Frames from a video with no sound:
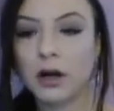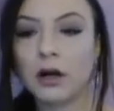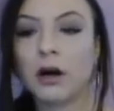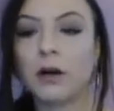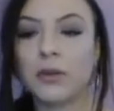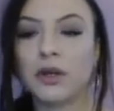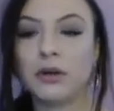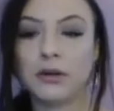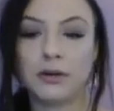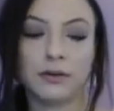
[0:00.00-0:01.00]
kommen,
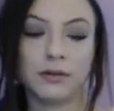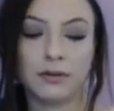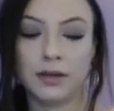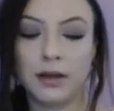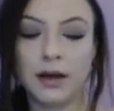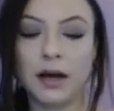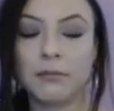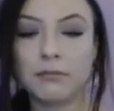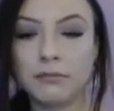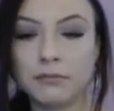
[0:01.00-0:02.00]

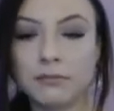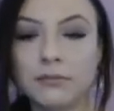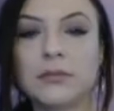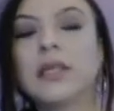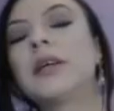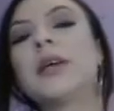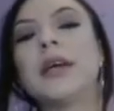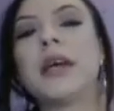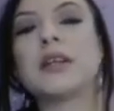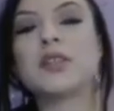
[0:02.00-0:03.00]
come,
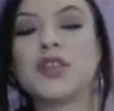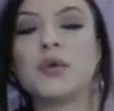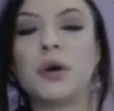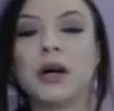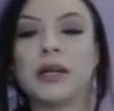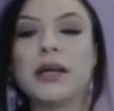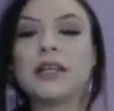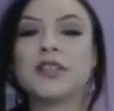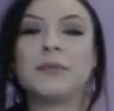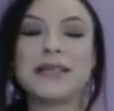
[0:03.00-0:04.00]
and so on.
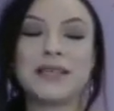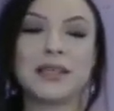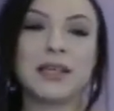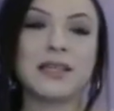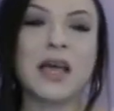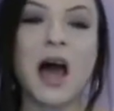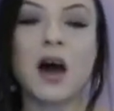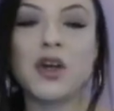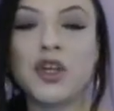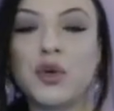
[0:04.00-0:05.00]
So basically that's
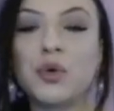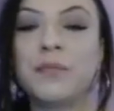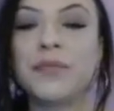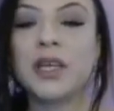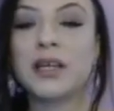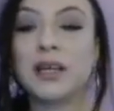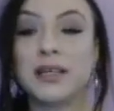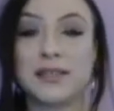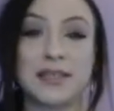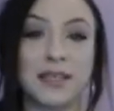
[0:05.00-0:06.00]
how you
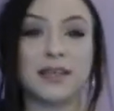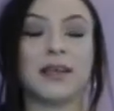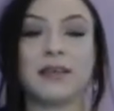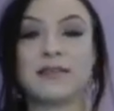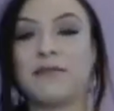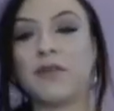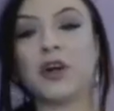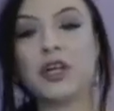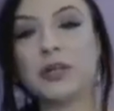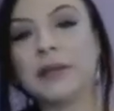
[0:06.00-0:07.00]
see that it's a
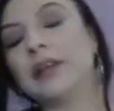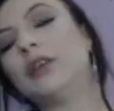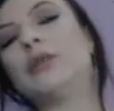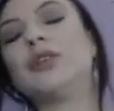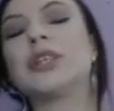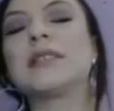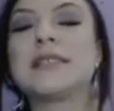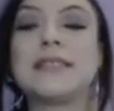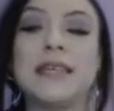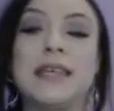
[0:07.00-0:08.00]
verb, and you
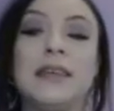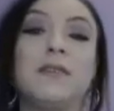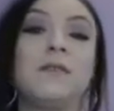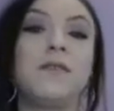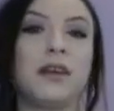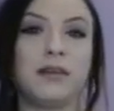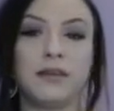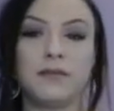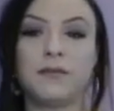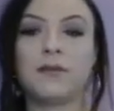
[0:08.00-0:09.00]
just see the
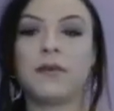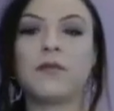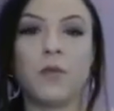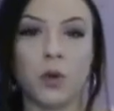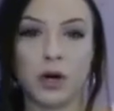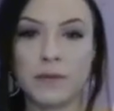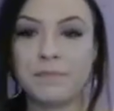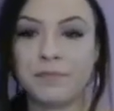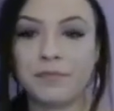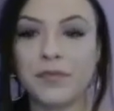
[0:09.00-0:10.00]
infinitive form.
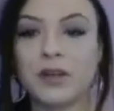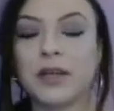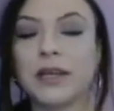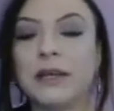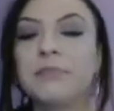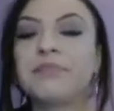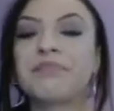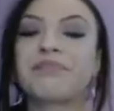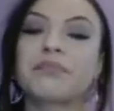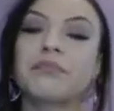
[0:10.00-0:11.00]
Okay,
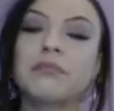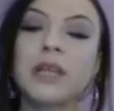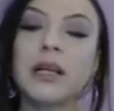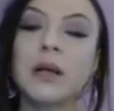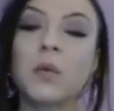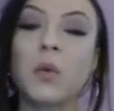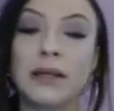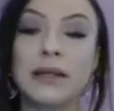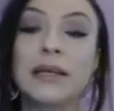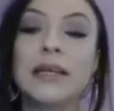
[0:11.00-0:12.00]
well,